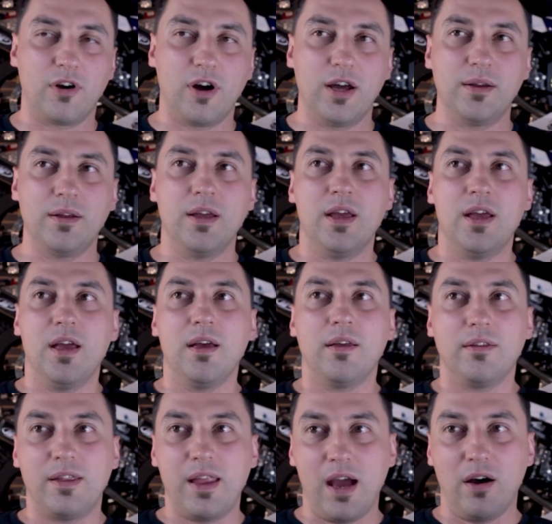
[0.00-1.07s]
right?
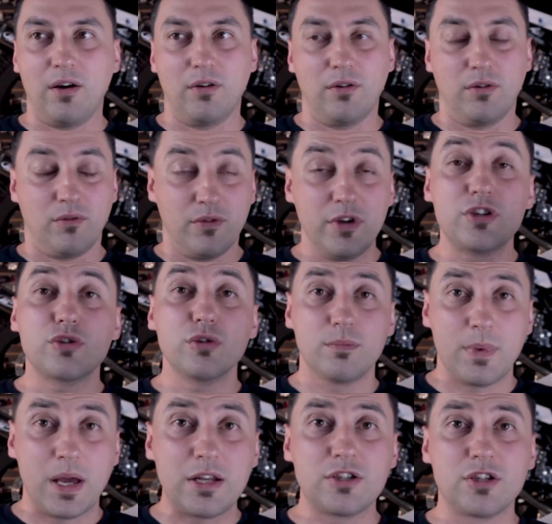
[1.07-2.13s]
Now we should
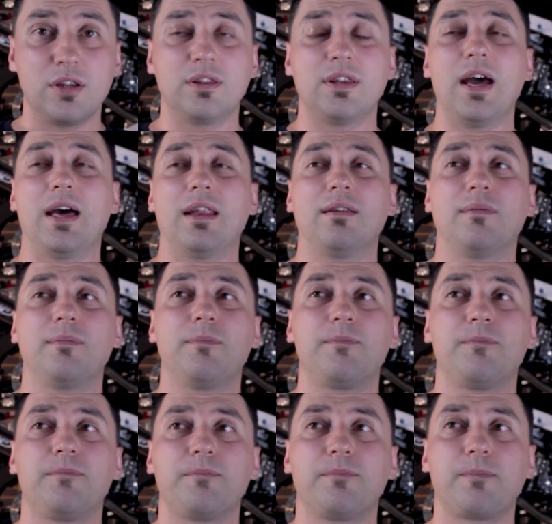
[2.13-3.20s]
mention that
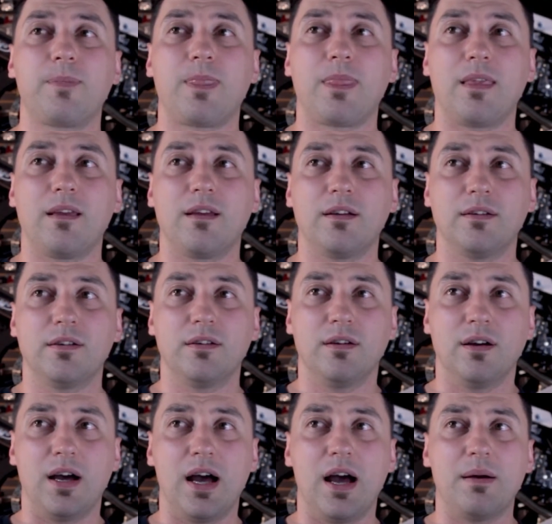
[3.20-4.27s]

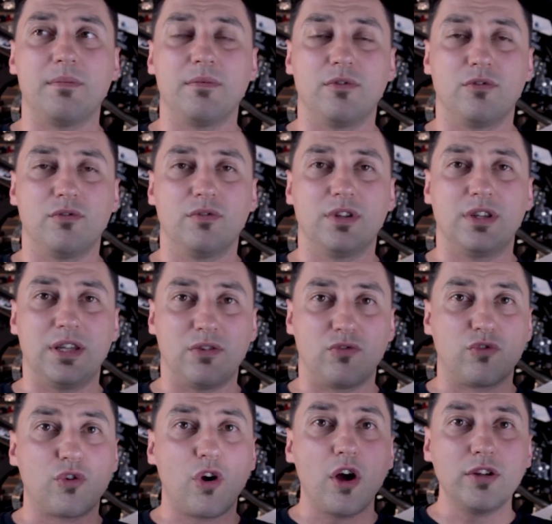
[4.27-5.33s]
the
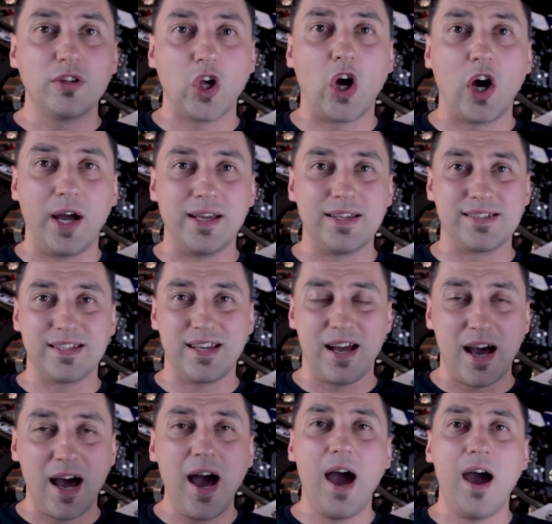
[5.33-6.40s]
road tires
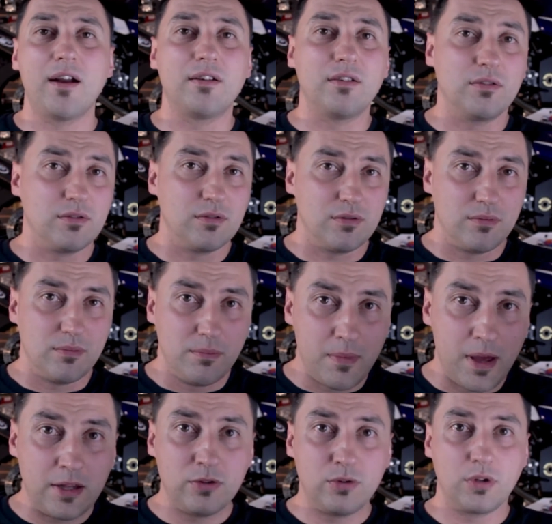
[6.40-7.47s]
are
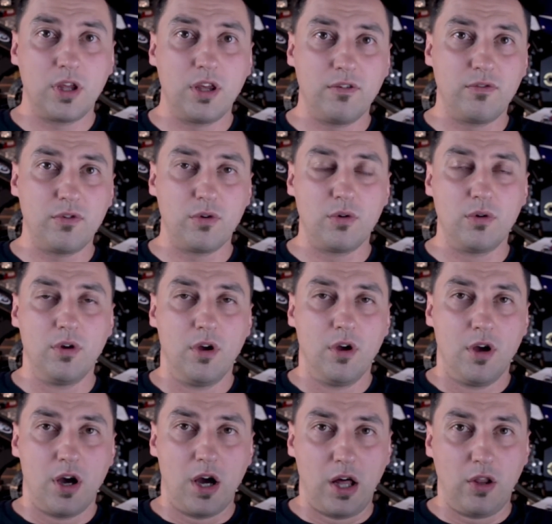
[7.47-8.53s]
meant to give you
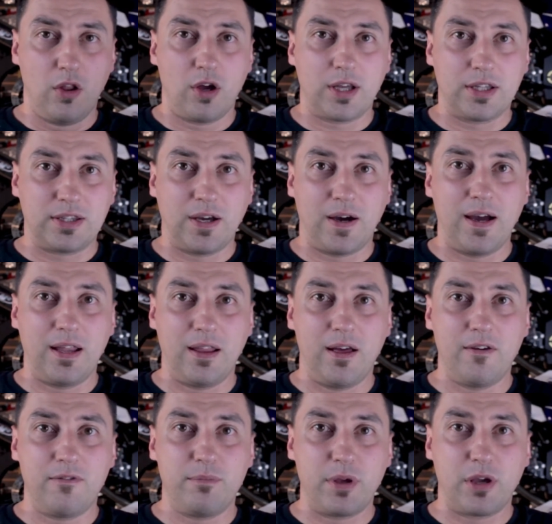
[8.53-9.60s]
a longer tire
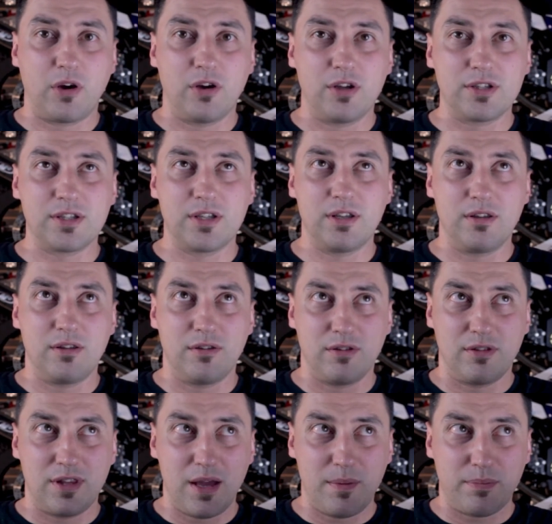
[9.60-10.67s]
life because
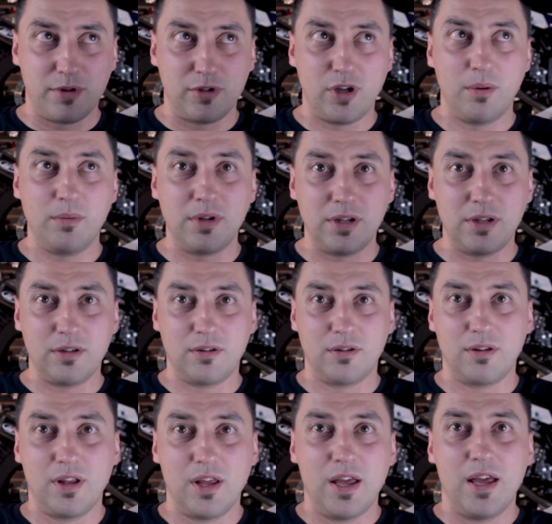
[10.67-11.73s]
they're predominantly
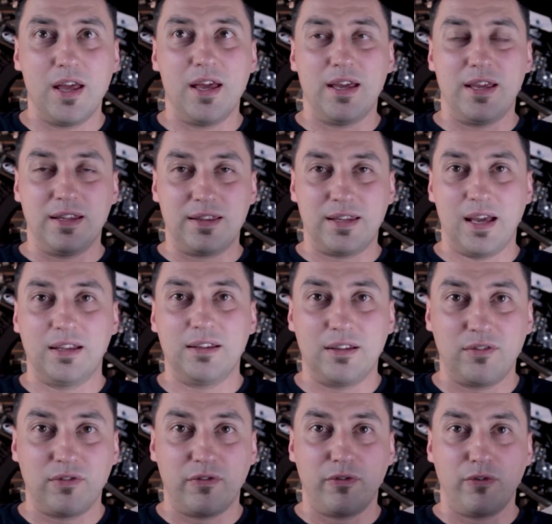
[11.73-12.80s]

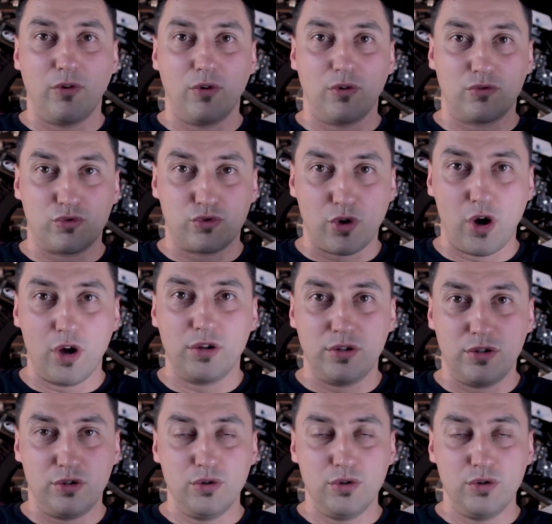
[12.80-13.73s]
intended for road